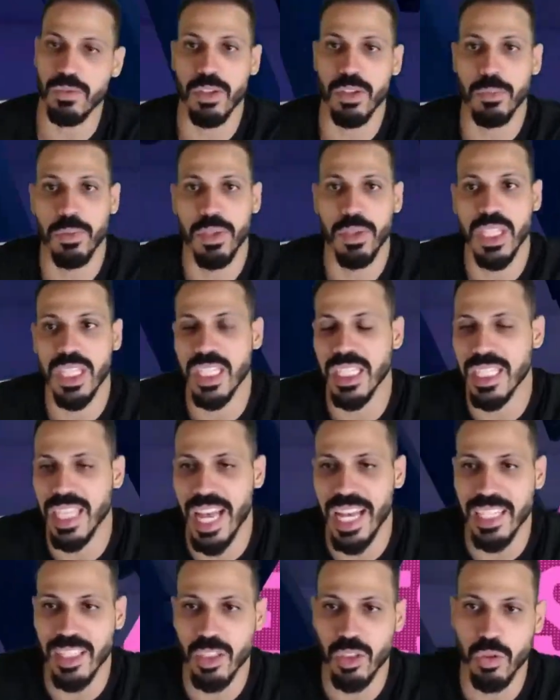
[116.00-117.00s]
flipping these
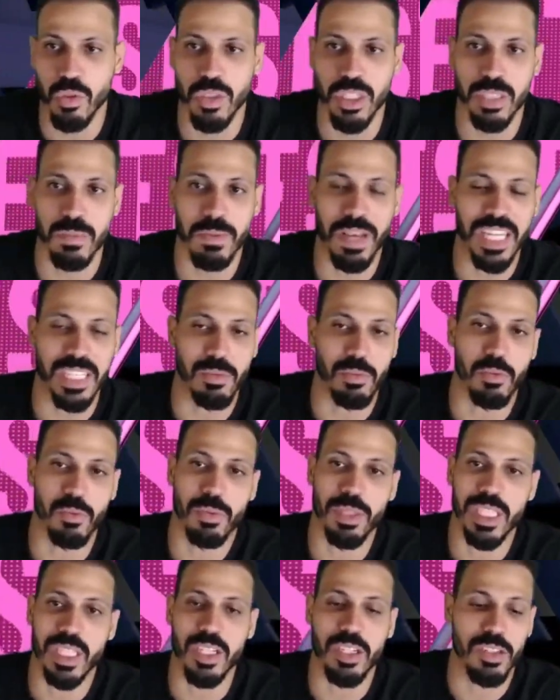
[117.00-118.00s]
as soon as possible.
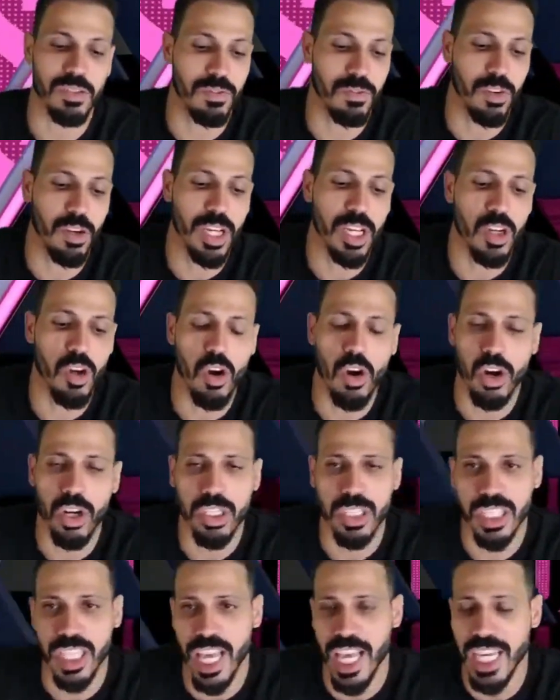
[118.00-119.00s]
But they're free
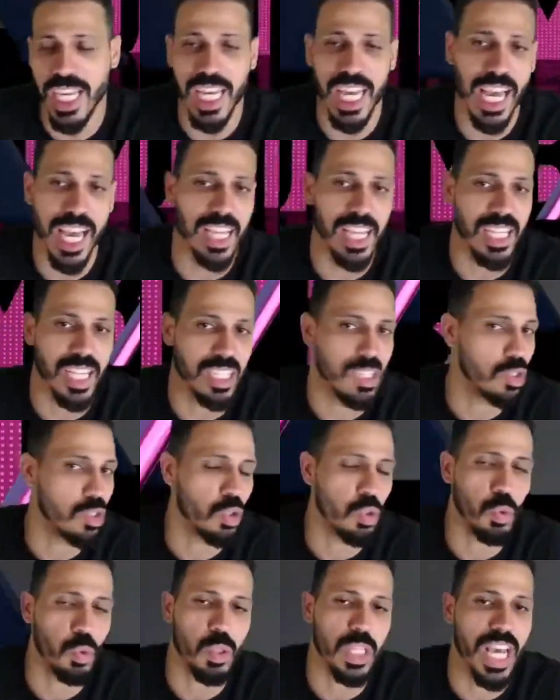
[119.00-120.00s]
cards, aka like
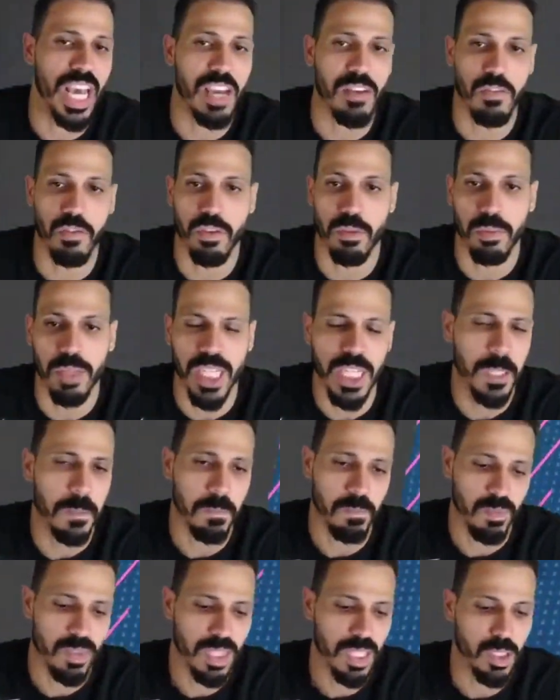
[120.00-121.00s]
2K for me.
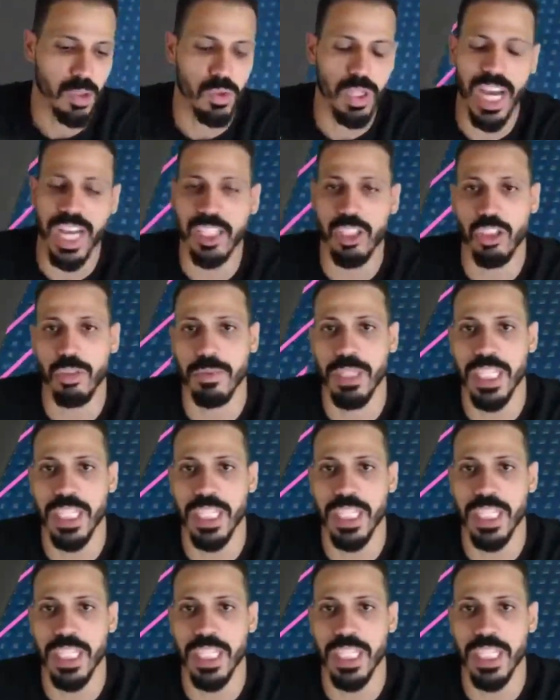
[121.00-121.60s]
You guys should be